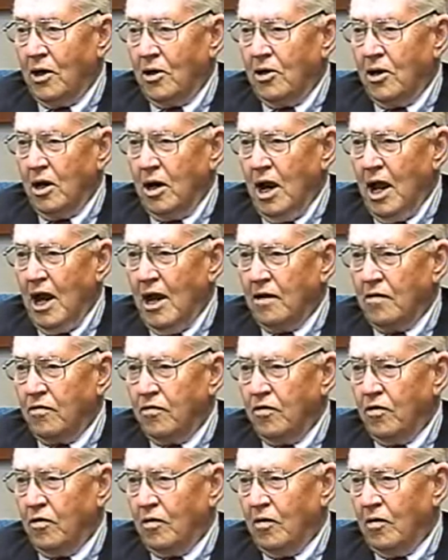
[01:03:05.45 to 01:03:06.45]
had a
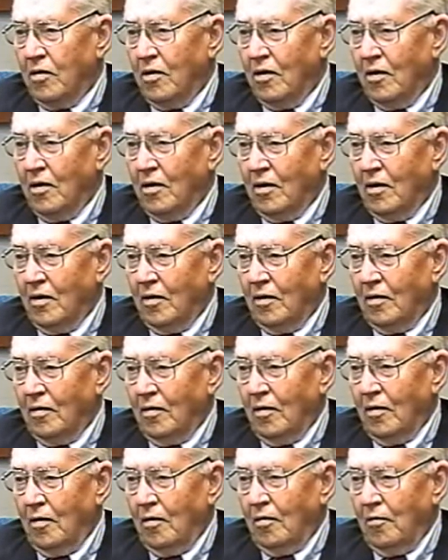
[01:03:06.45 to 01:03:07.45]
delightful
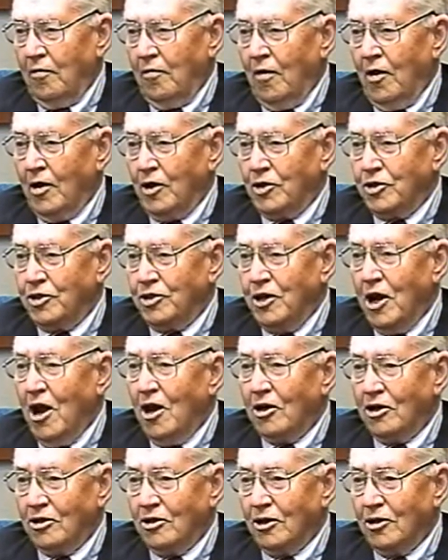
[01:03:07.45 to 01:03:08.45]

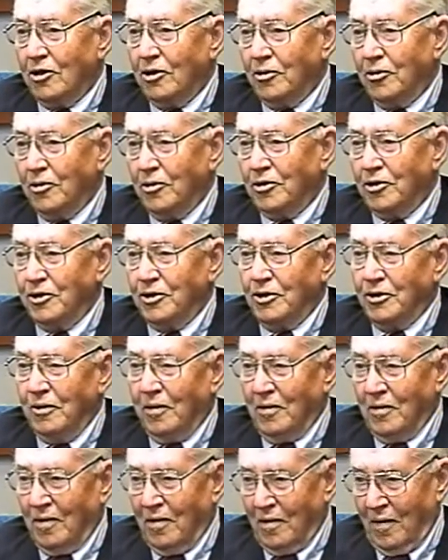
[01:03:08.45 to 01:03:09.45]
French doctor who was
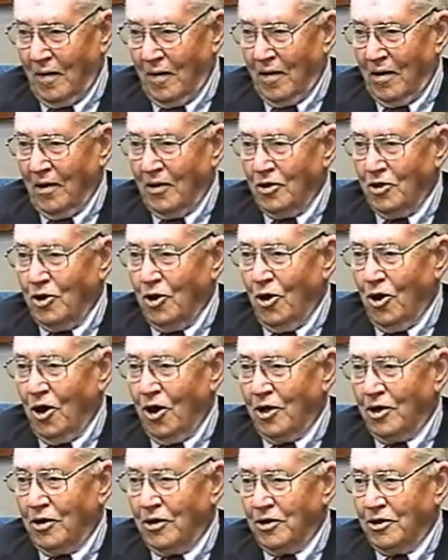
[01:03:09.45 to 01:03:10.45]
in
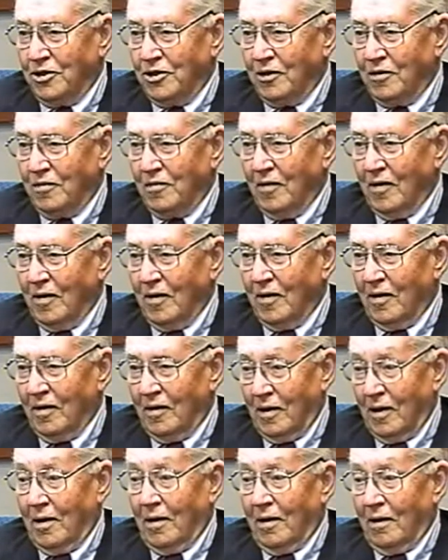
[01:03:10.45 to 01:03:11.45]
charge of
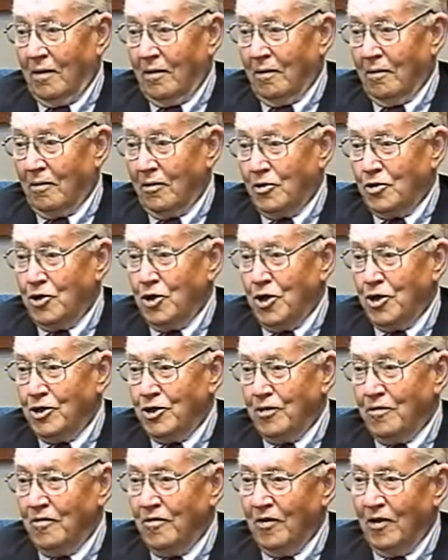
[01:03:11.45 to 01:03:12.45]
the
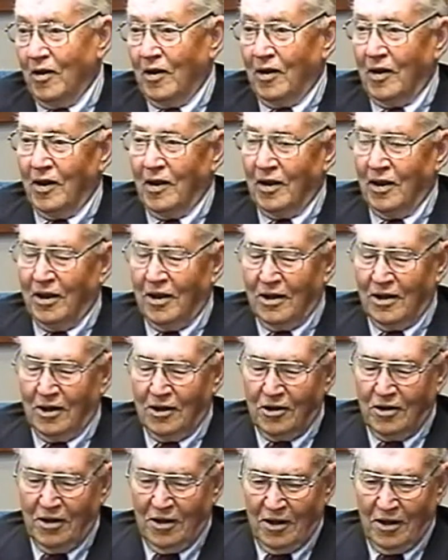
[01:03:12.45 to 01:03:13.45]
surgeon for
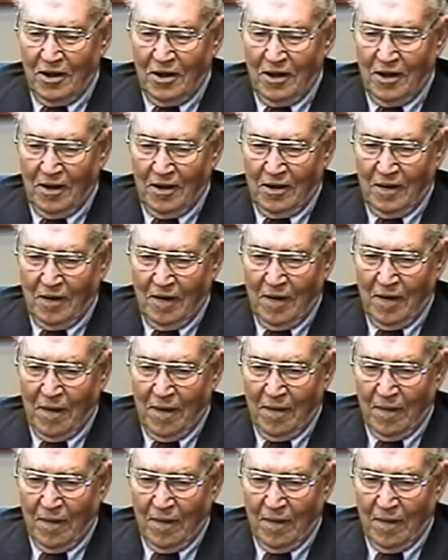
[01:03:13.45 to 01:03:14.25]
the